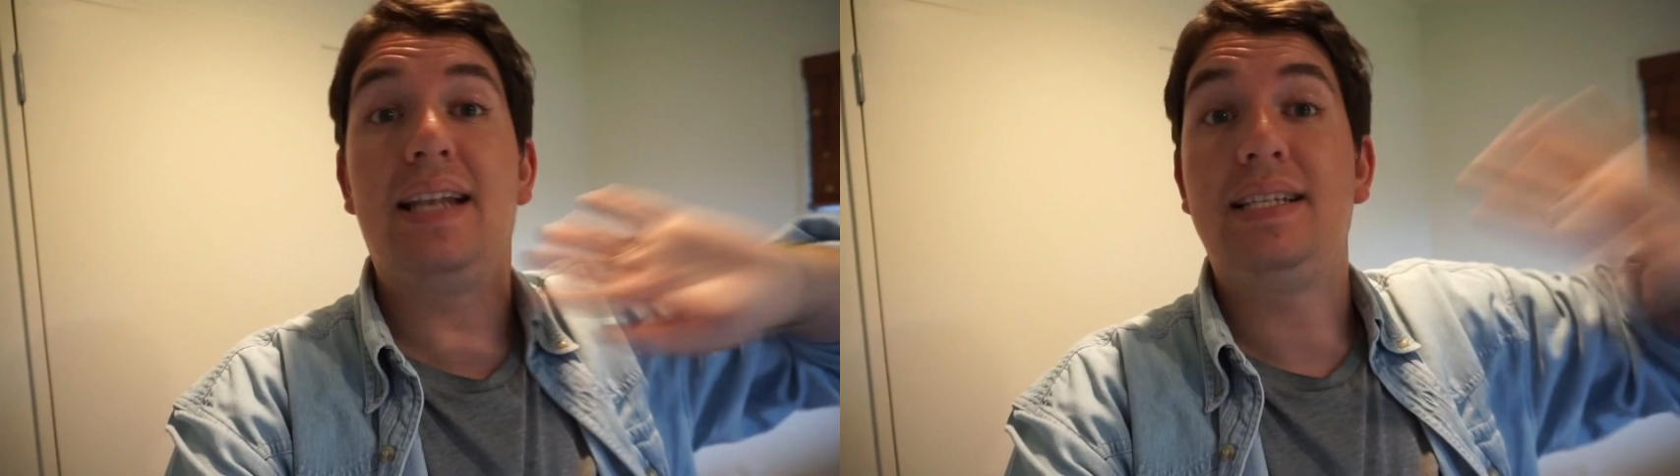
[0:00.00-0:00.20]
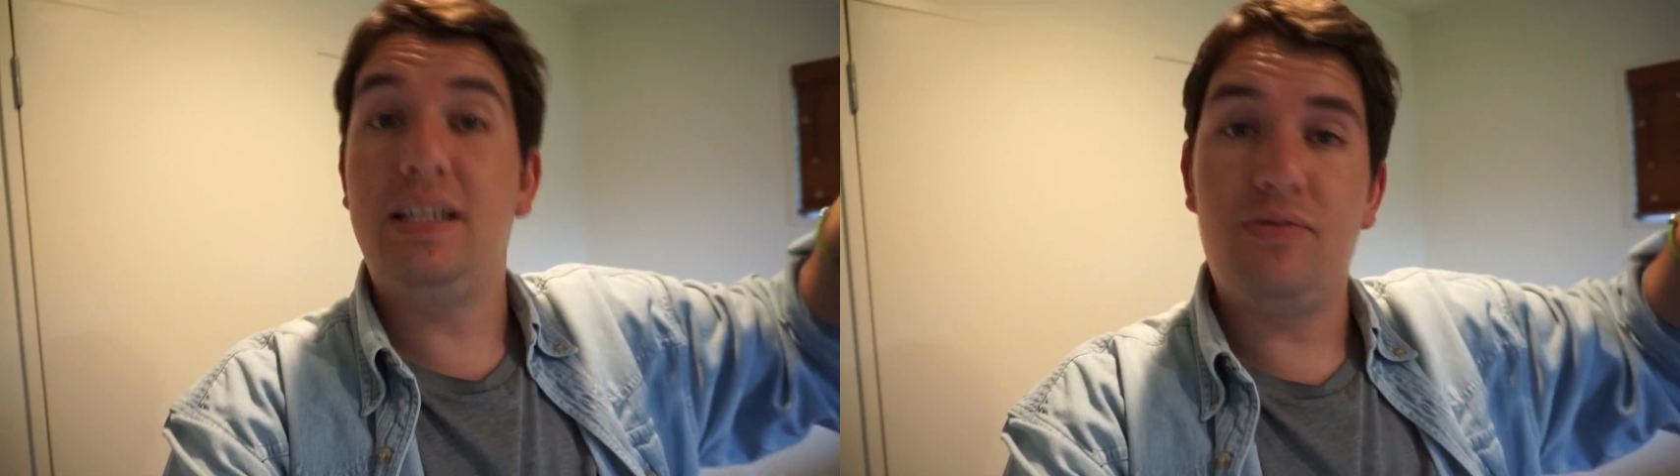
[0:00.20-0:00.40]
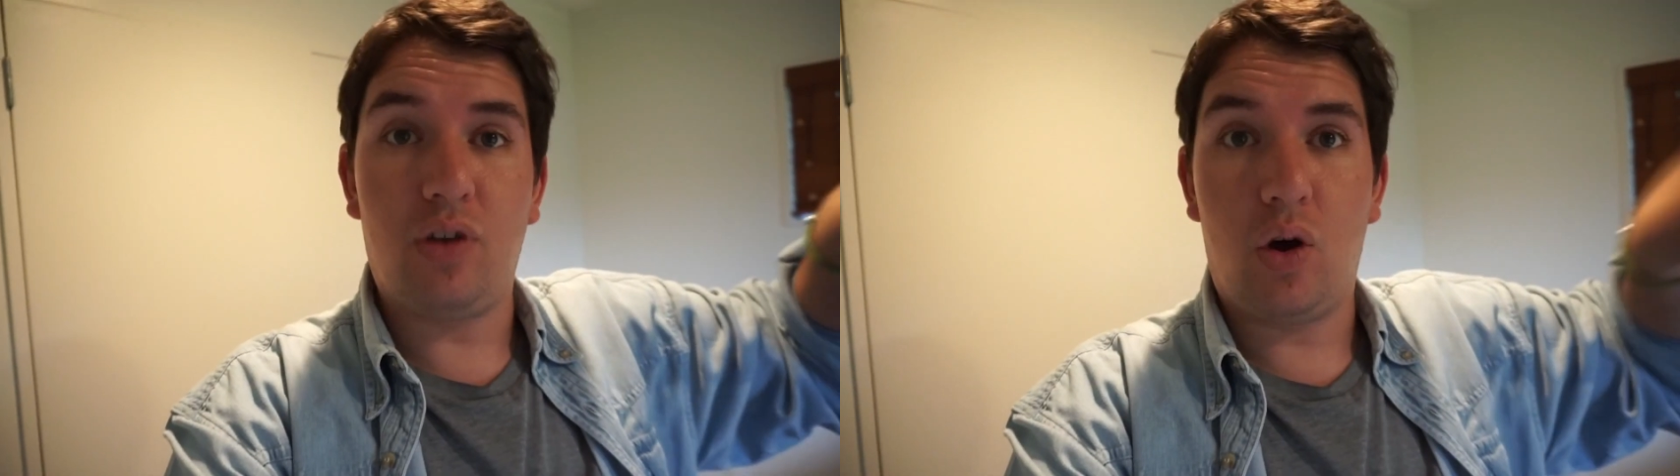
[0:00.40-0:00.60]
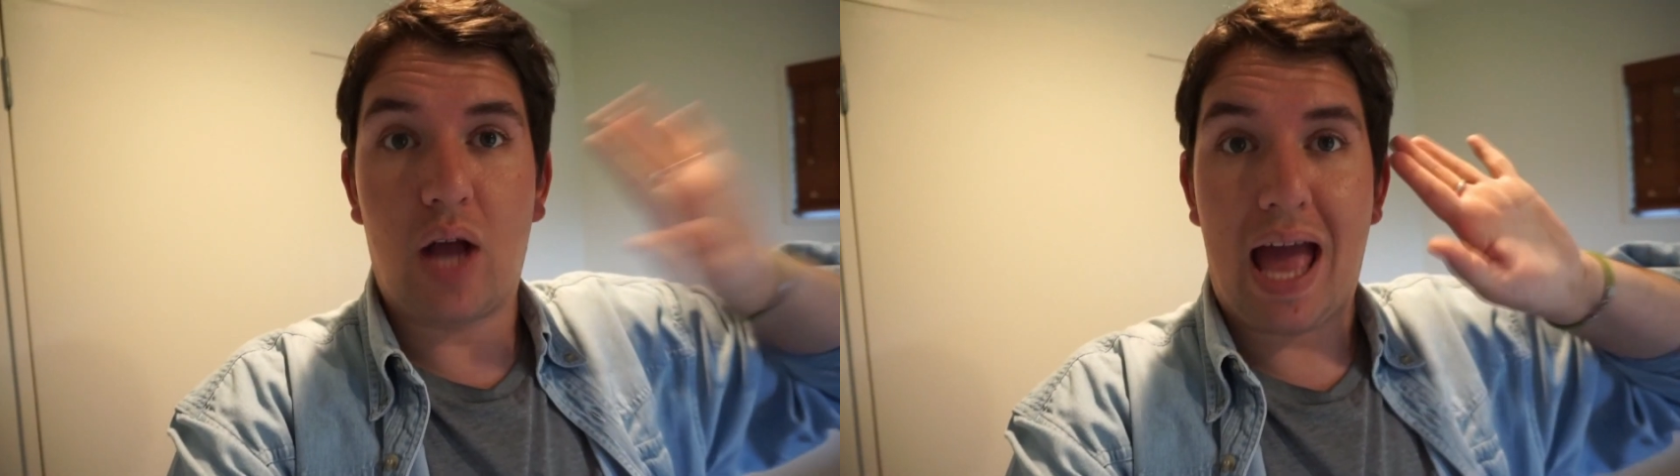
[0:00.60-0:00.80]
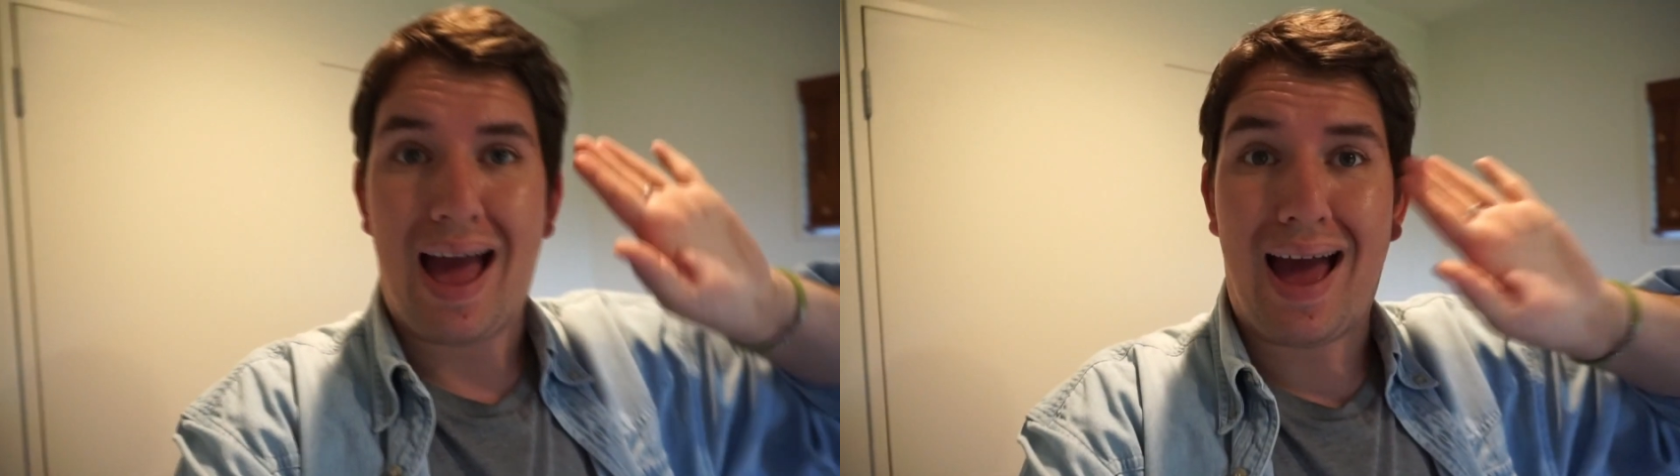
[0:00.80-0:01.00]
and didn't
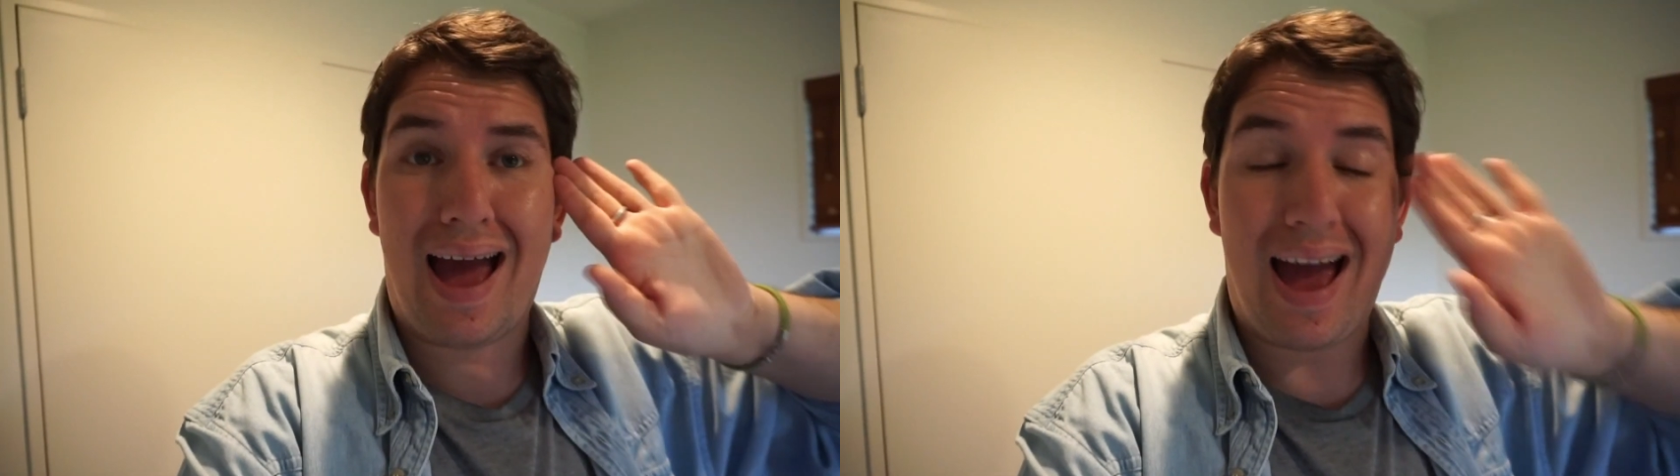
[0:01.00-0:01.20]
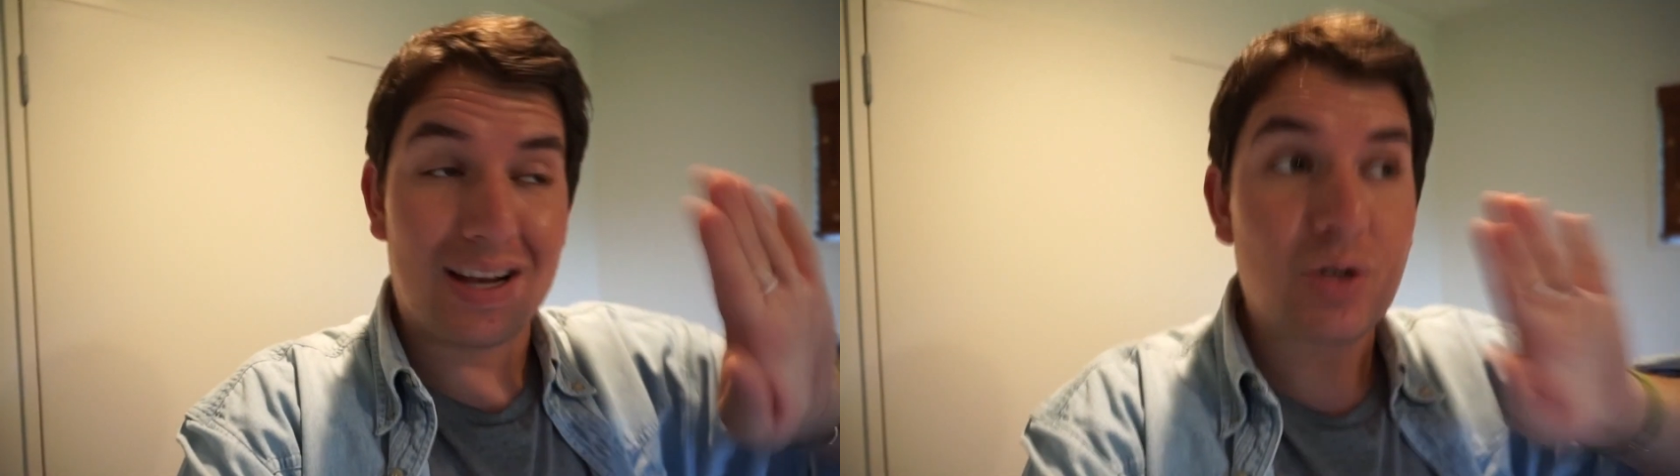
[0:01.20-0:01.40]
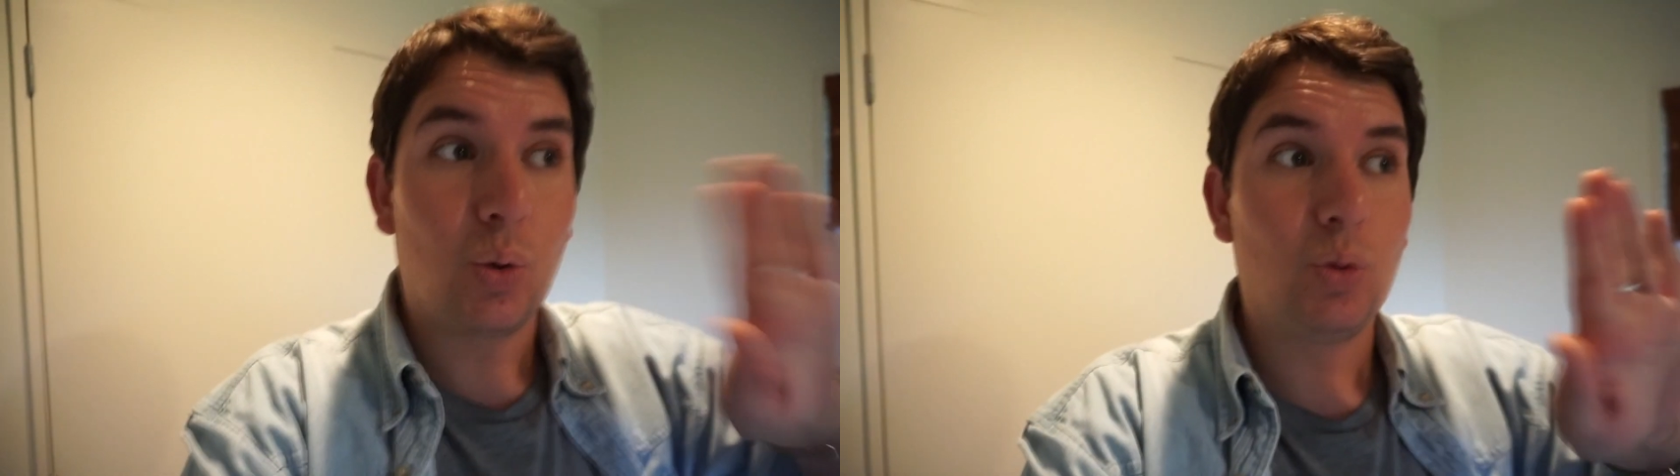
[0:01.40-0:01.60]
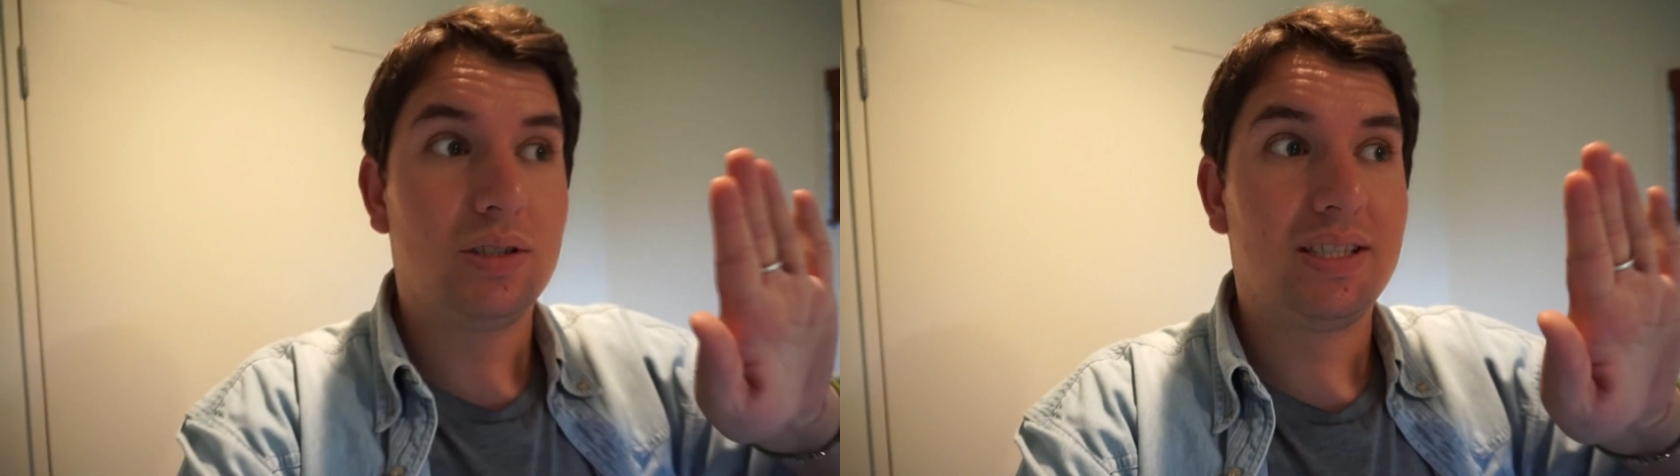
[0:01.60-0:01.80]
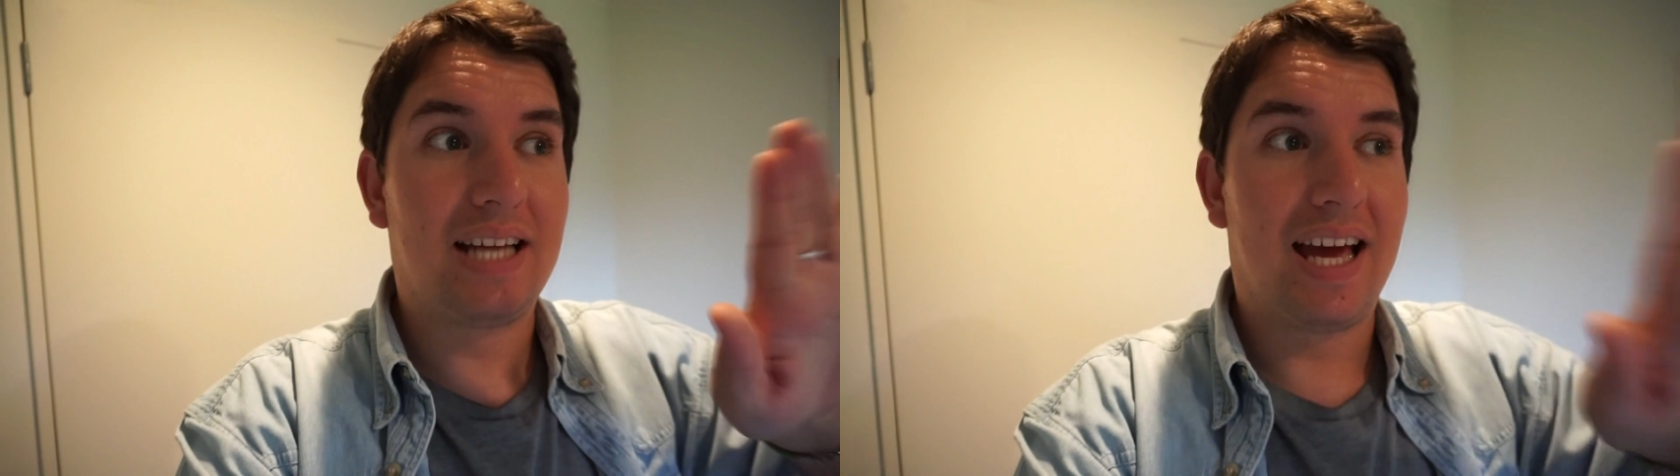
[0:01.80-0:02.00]
vlog at
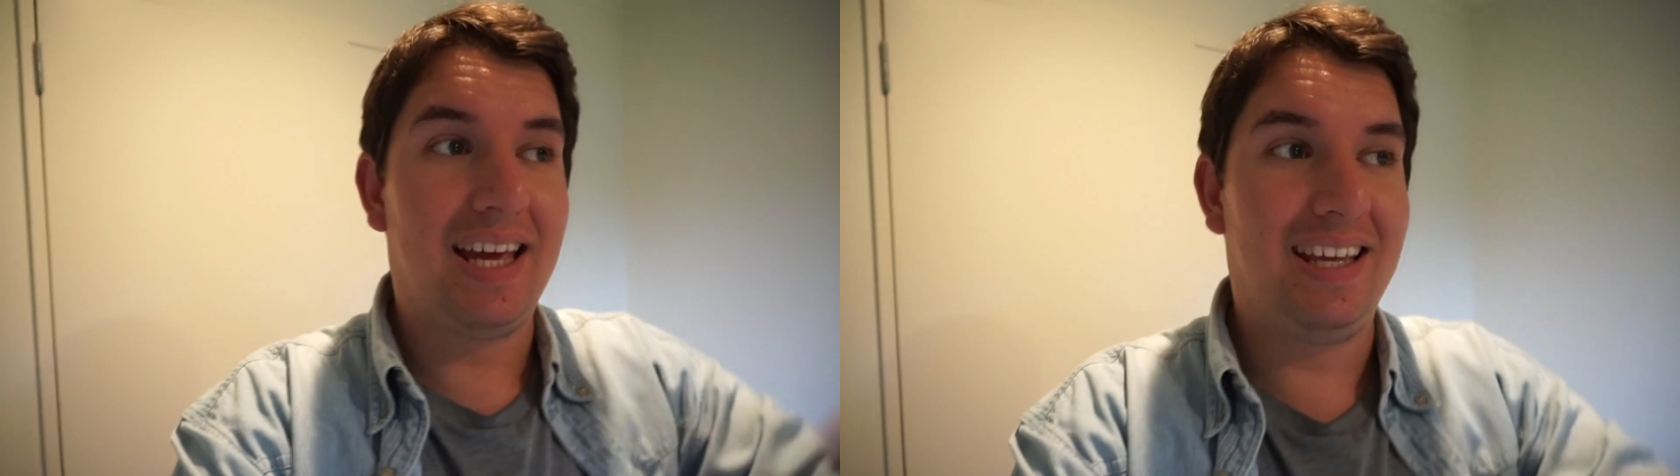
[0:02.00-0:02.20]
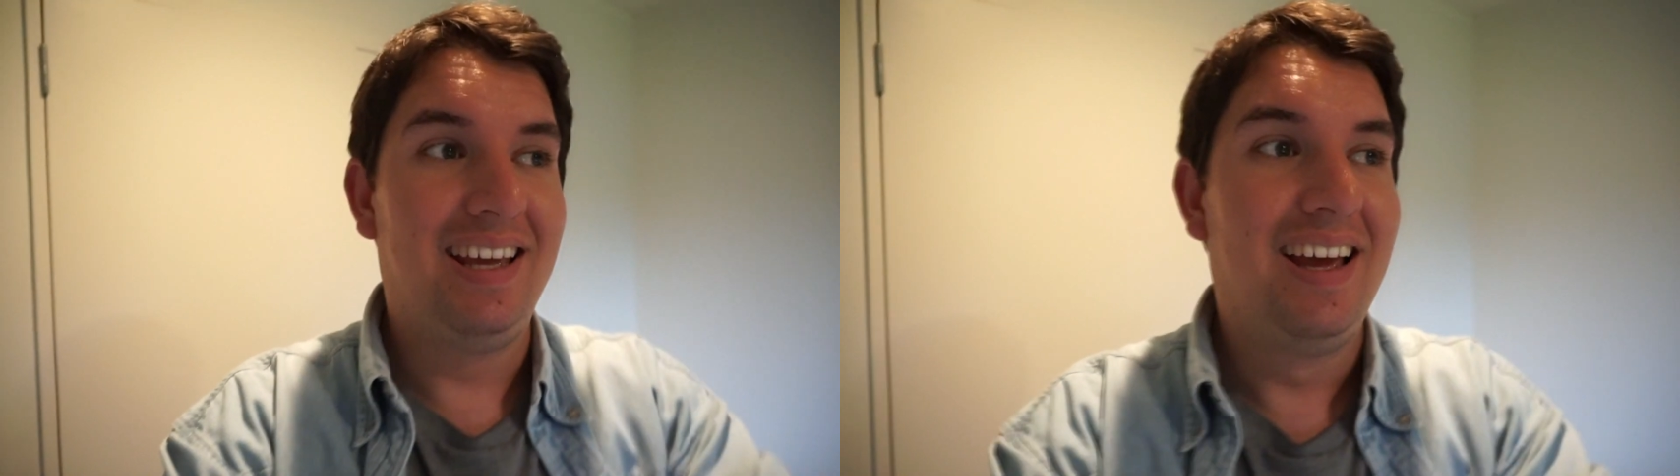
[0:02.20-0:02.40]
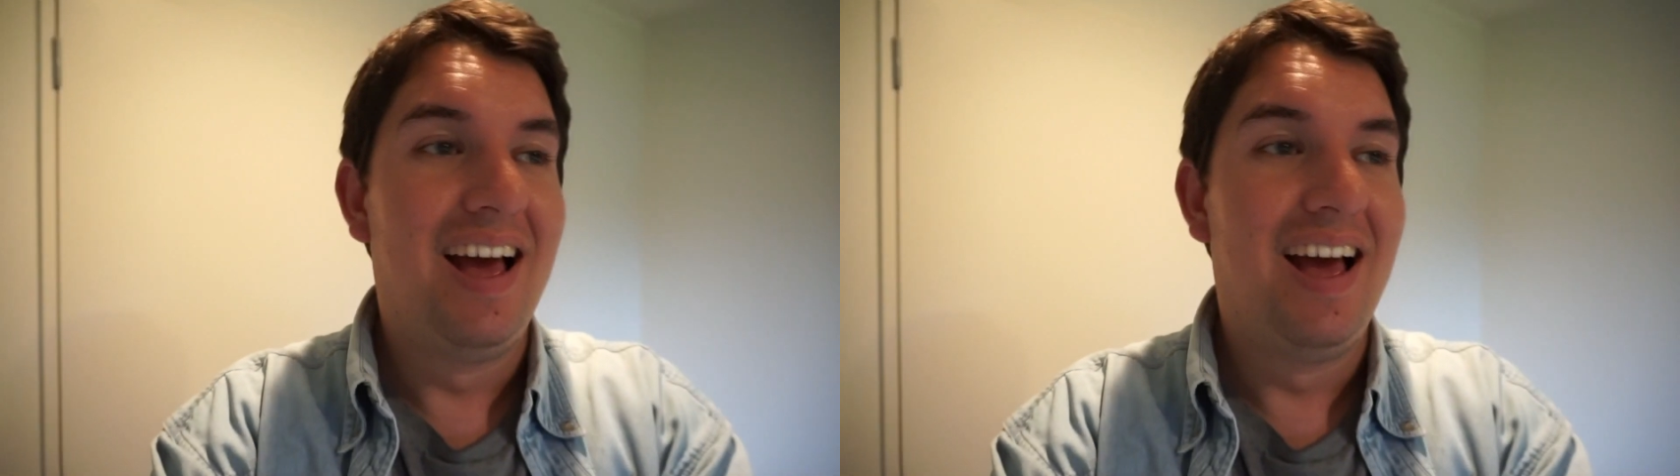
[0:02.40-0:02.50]
all today.